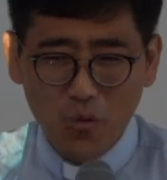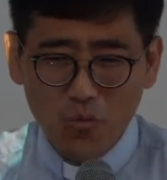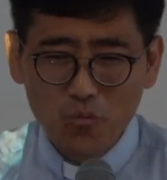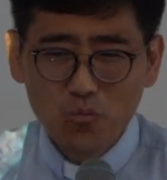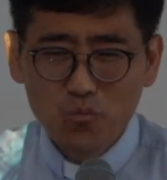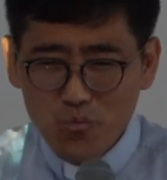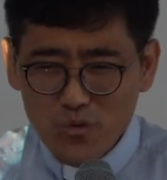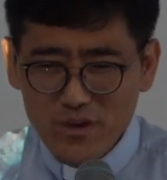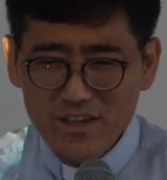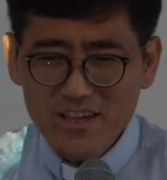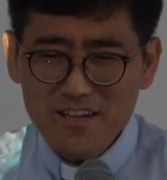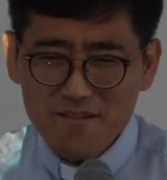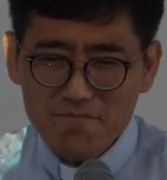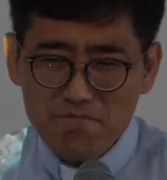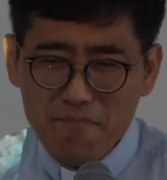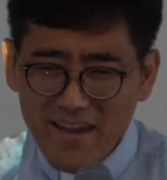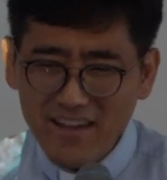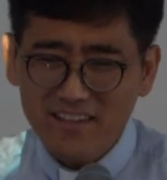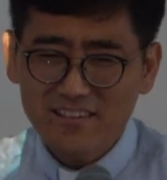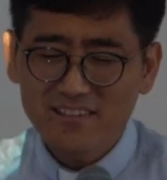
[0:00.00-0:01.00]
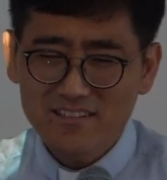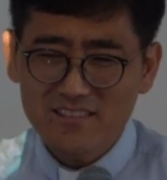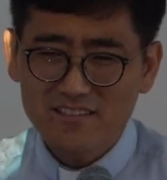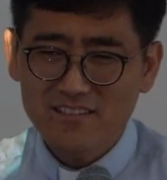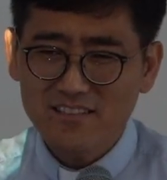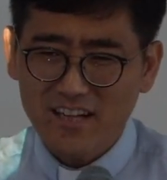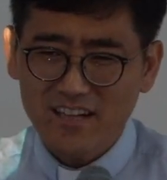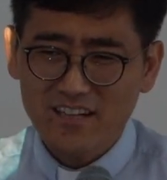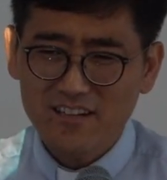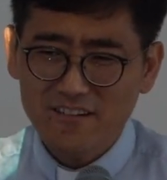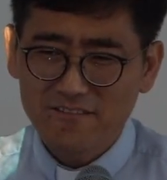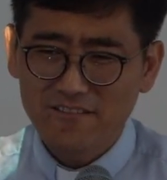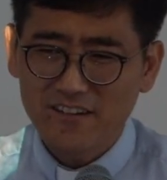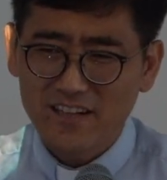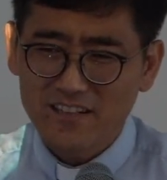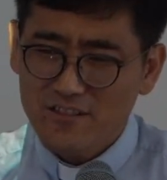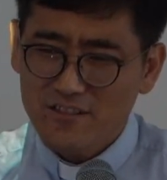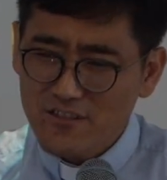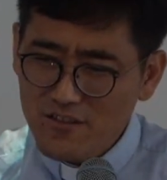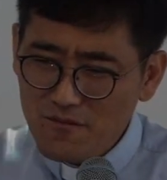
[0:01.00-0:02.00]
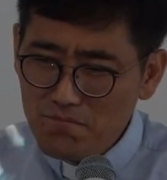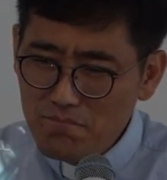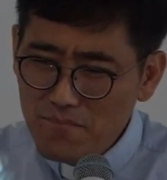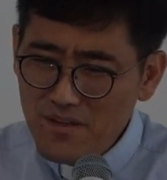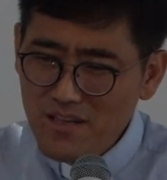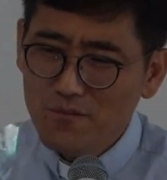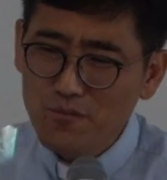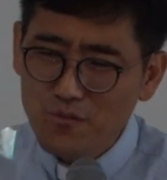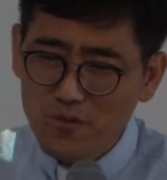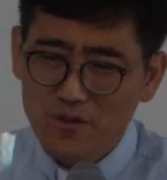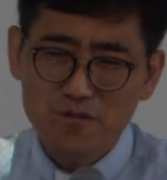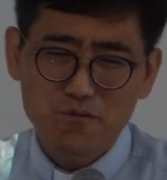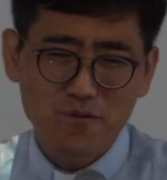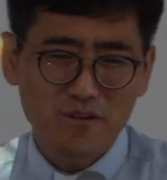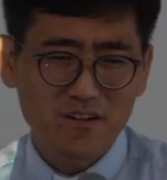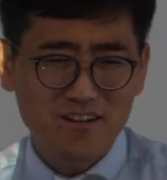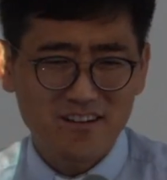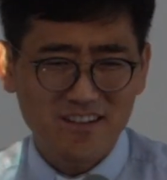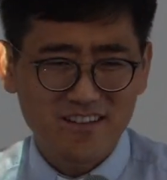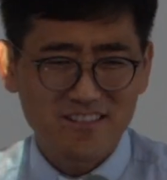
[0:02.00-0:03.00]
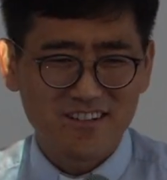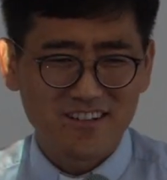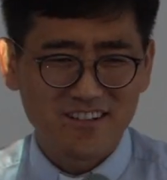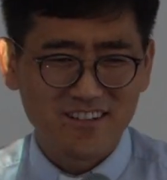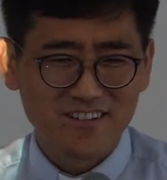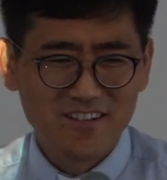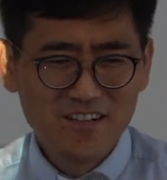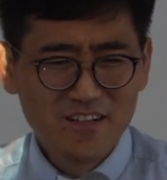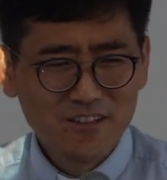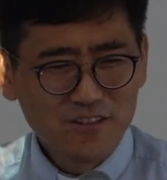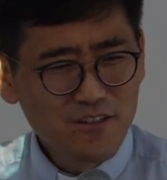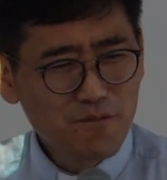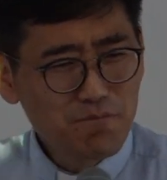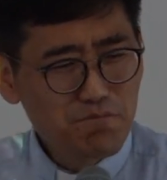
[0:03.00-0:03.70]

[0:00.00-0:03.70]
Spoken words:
When we make the sacrifice to meet with one another,